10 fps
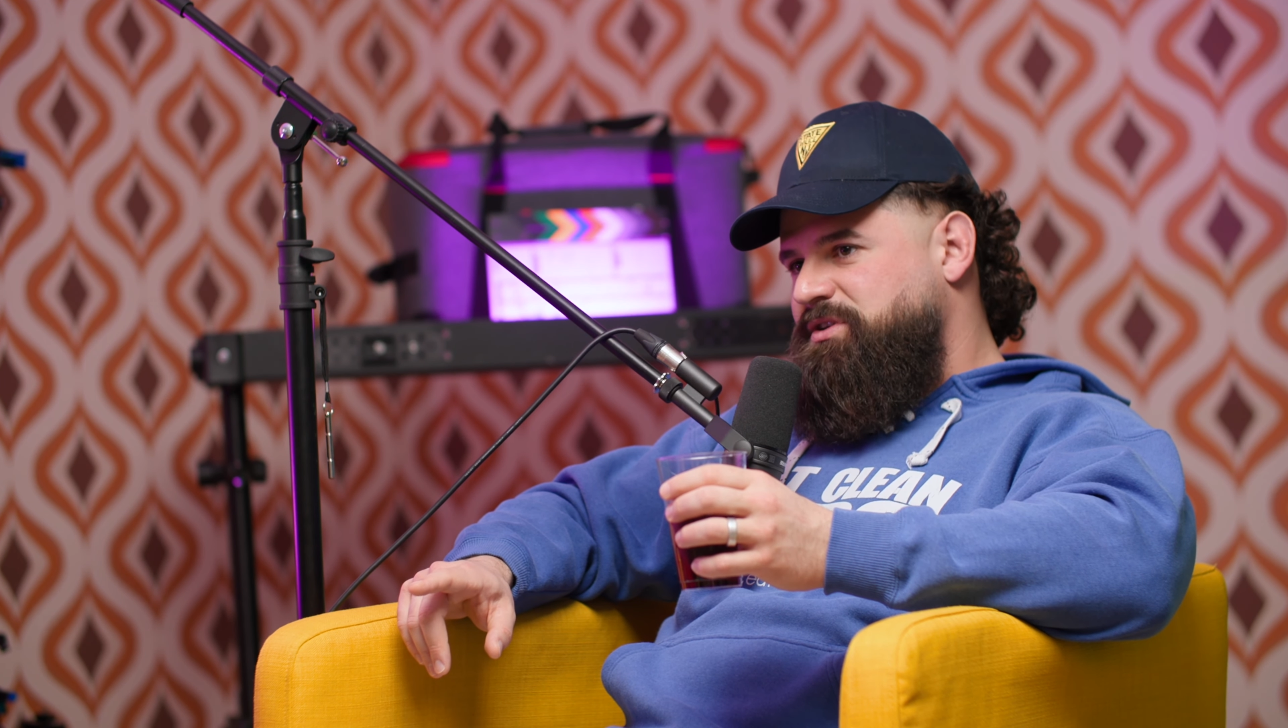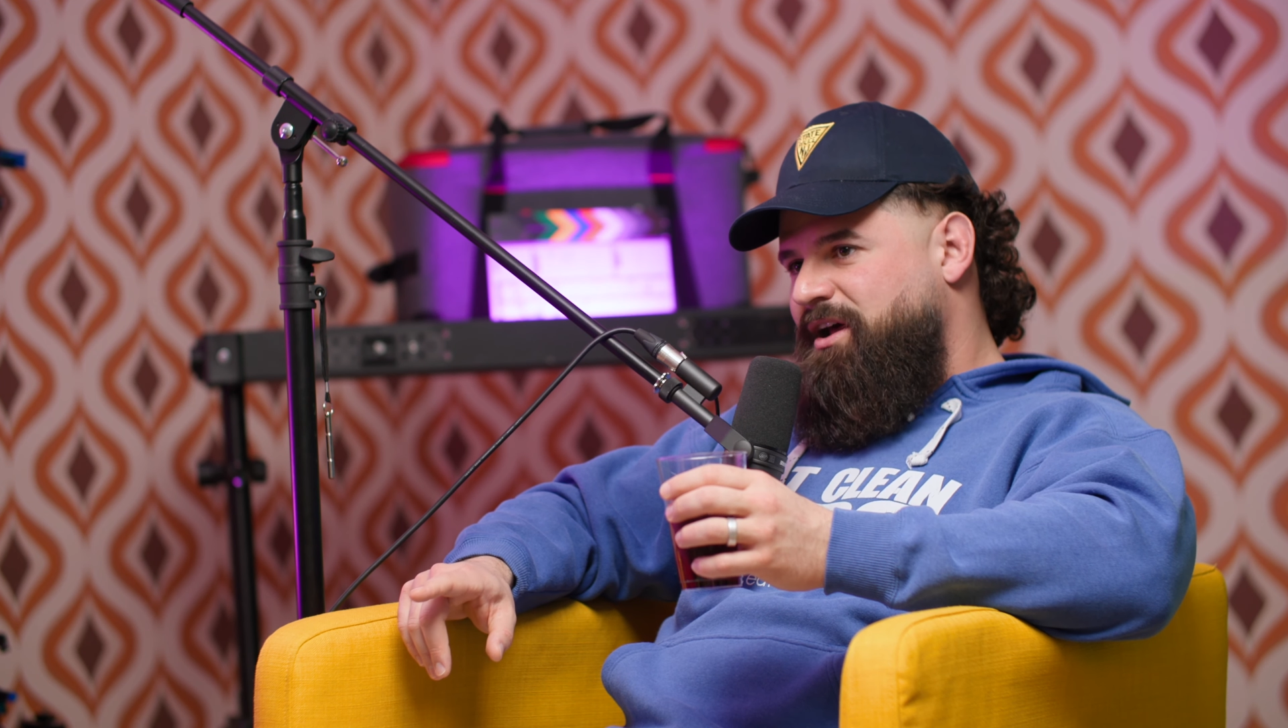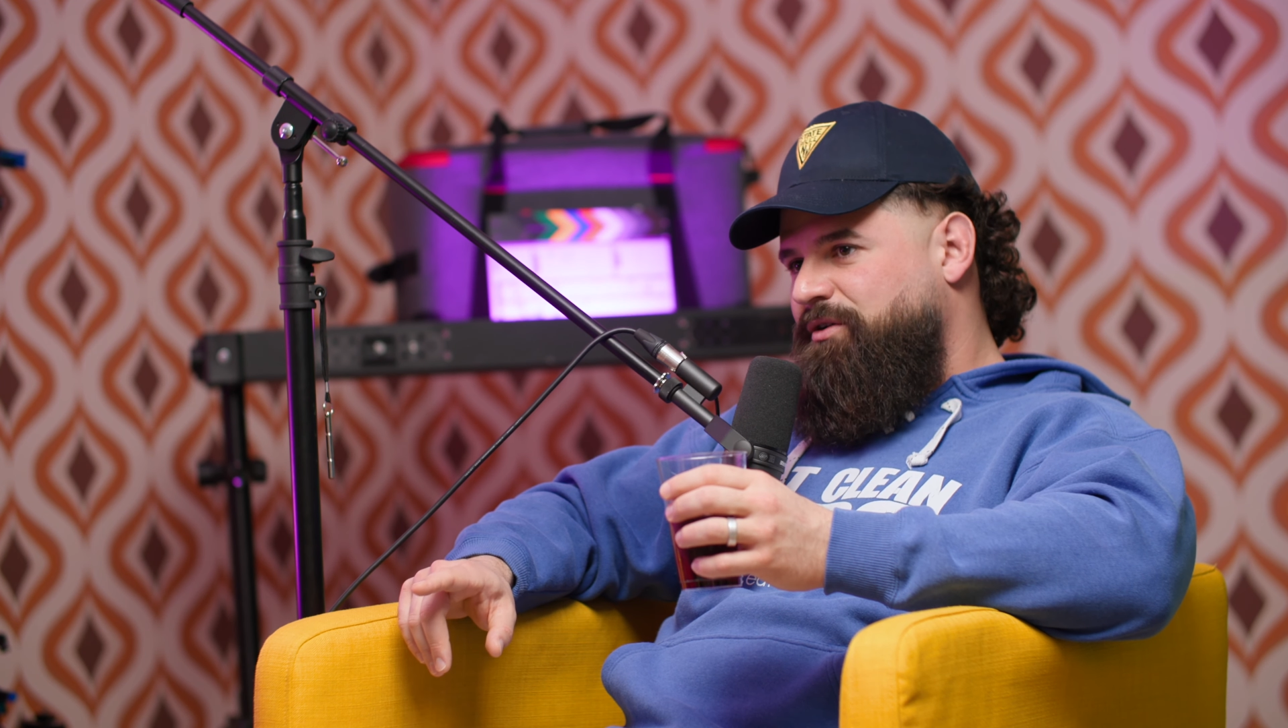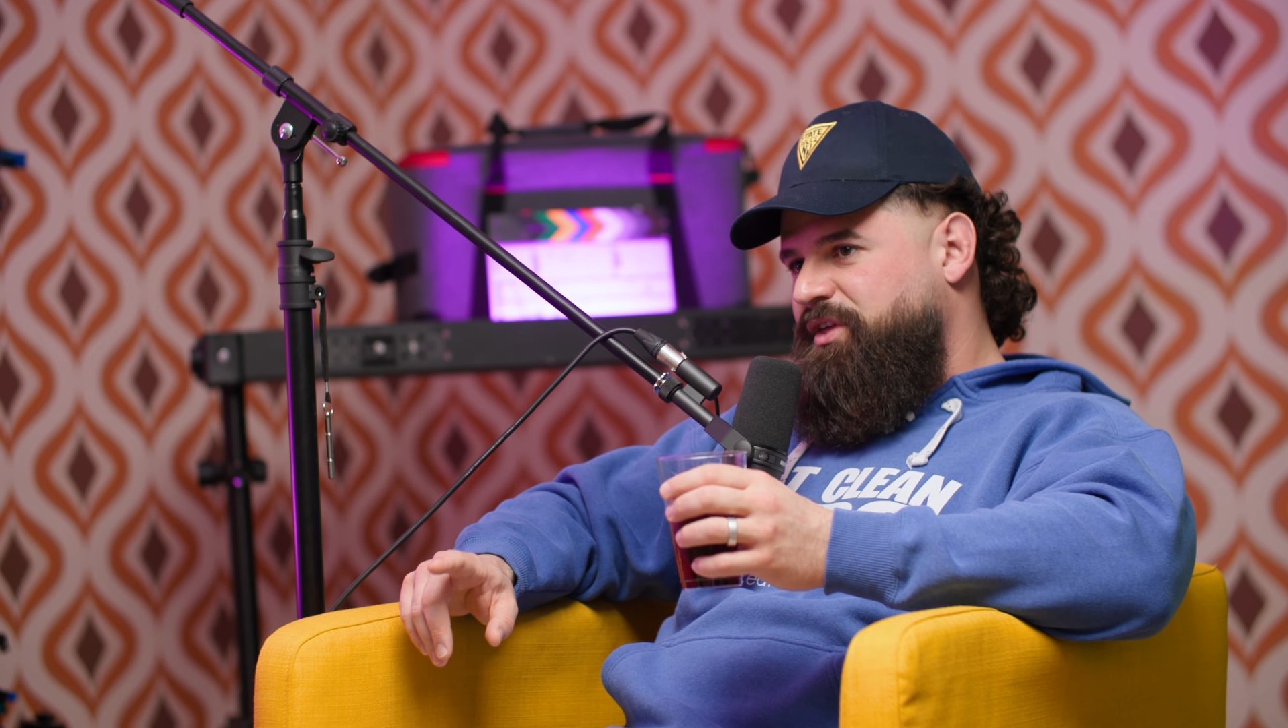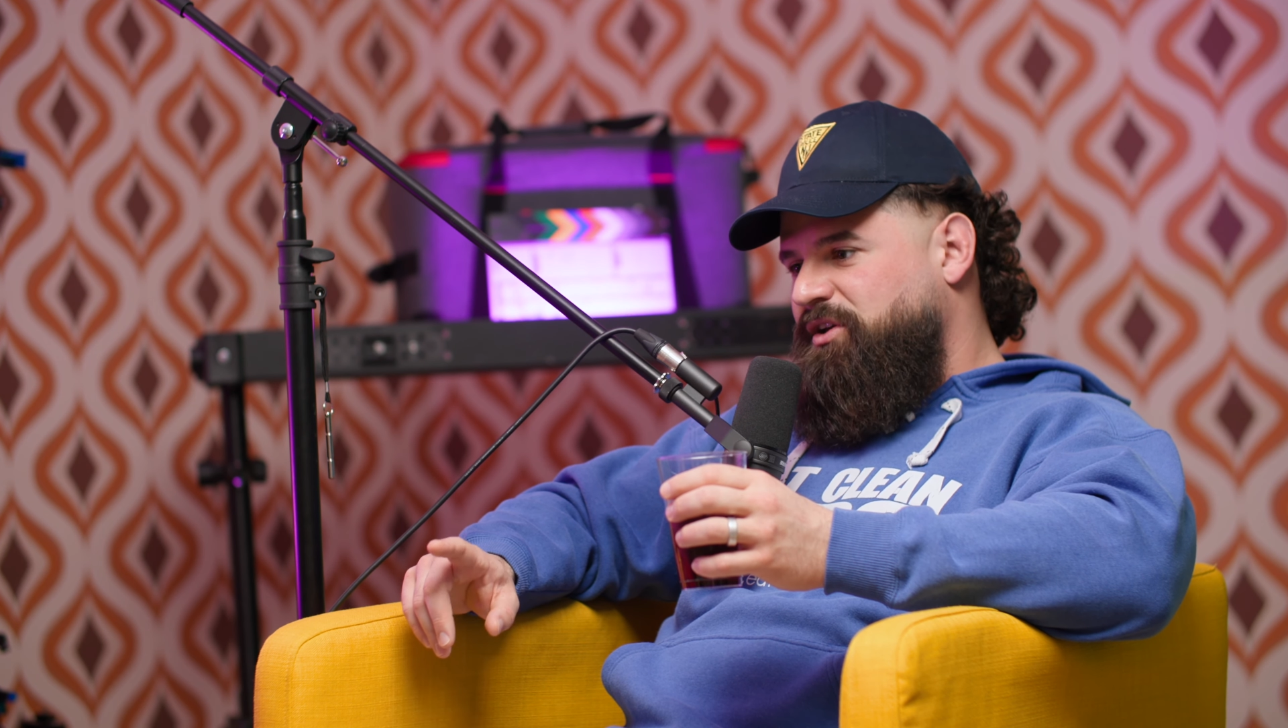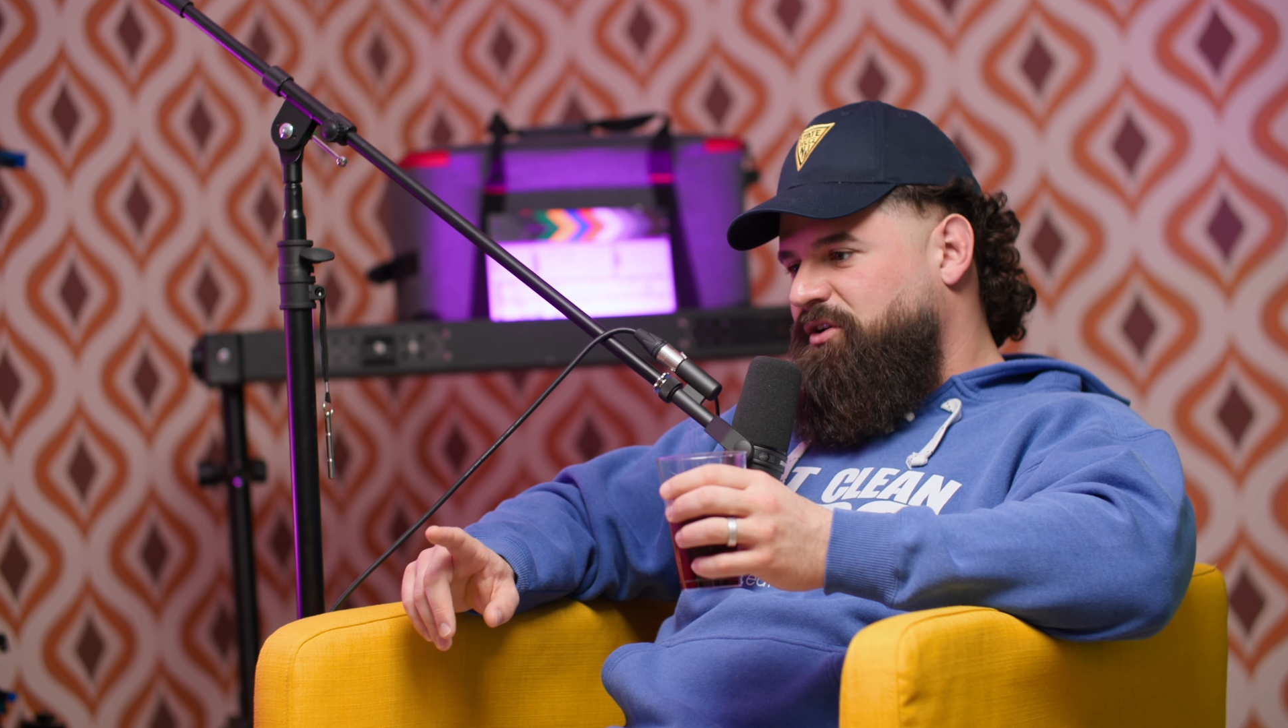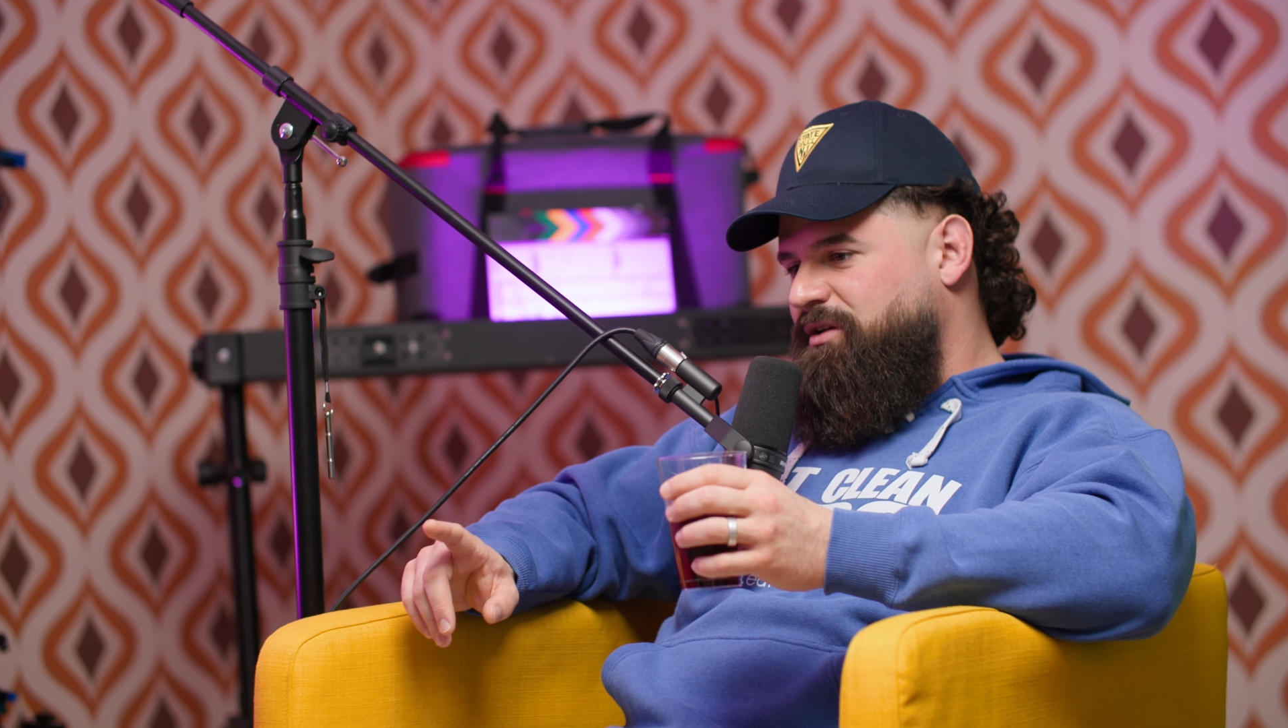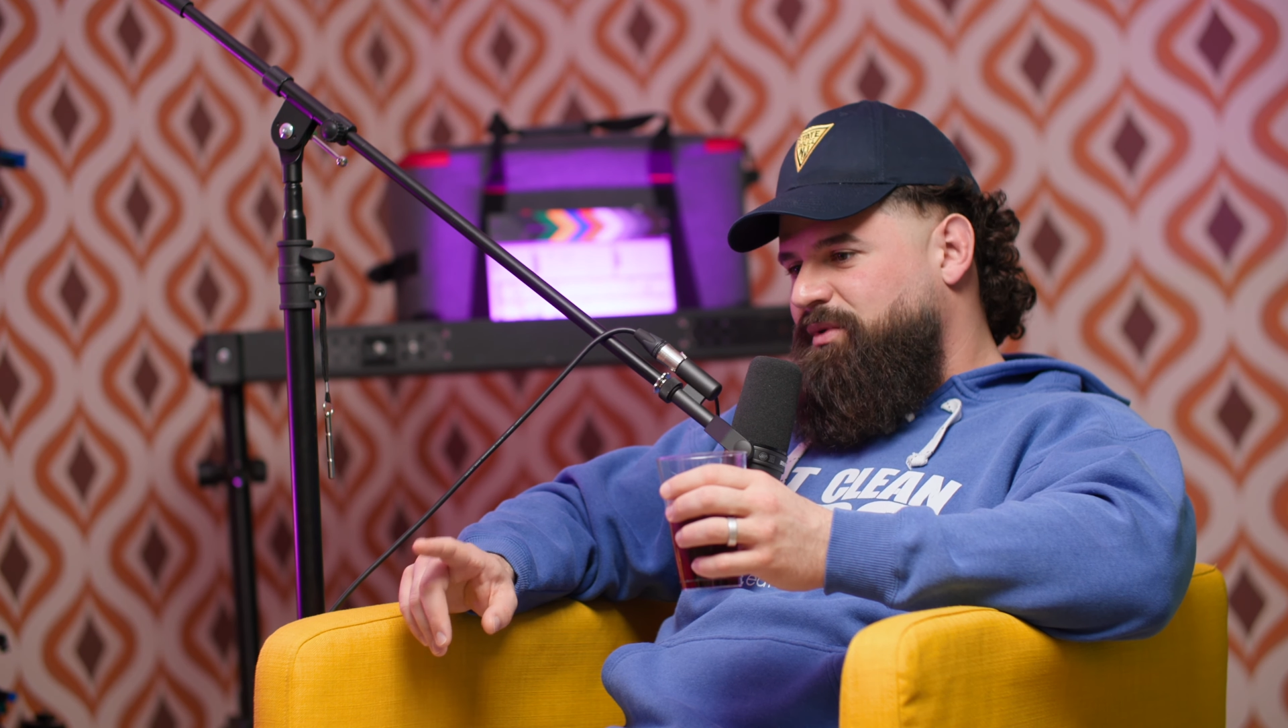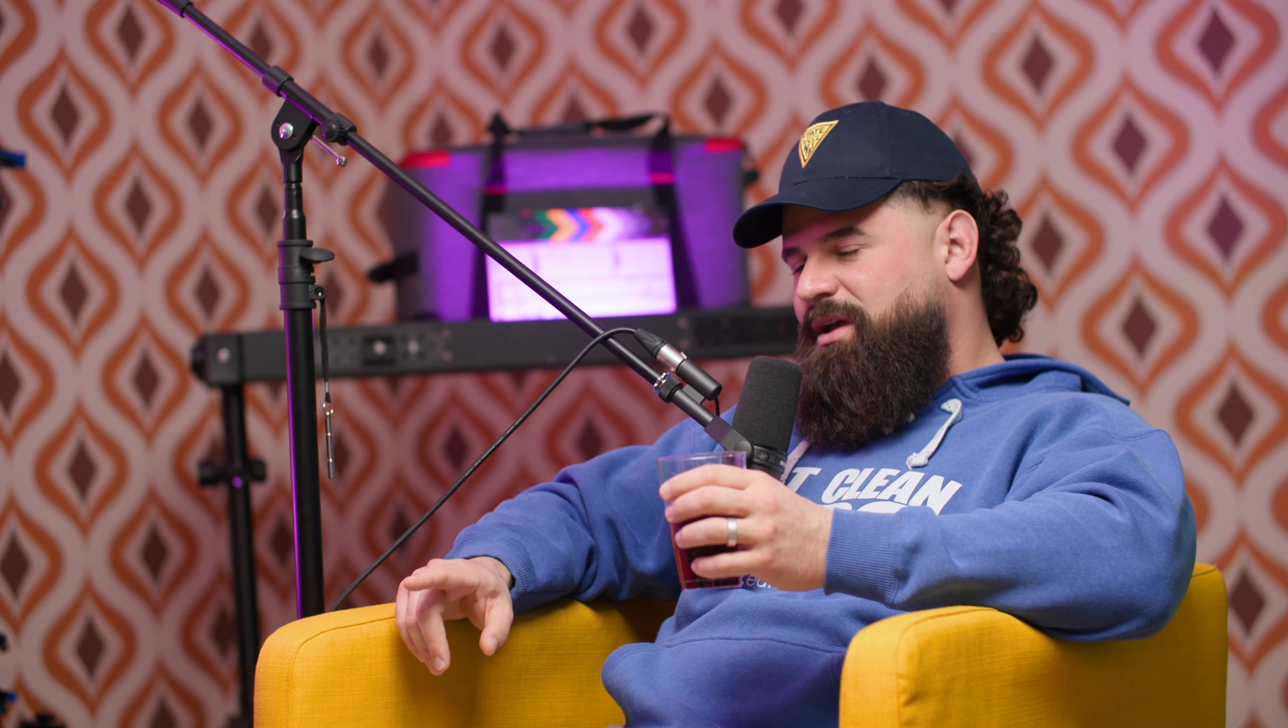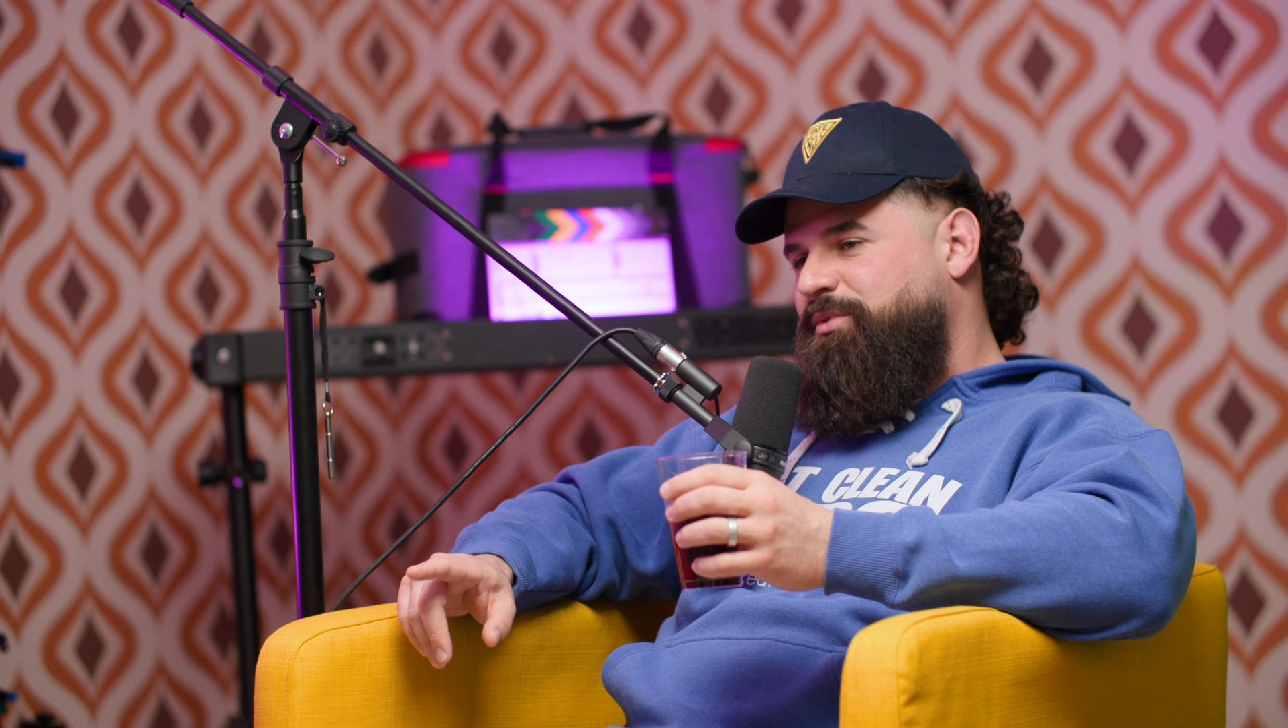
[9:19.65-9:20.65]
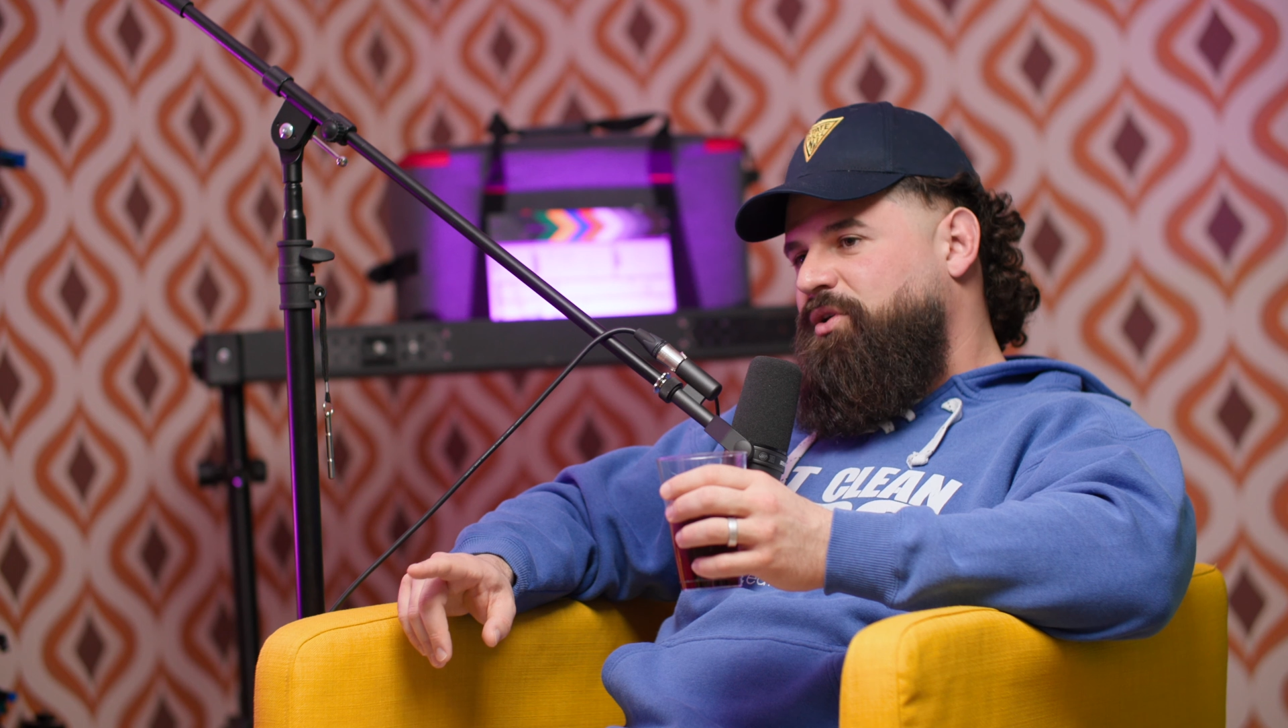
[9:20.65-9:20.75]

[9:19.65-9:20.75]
I don't think you're going to be able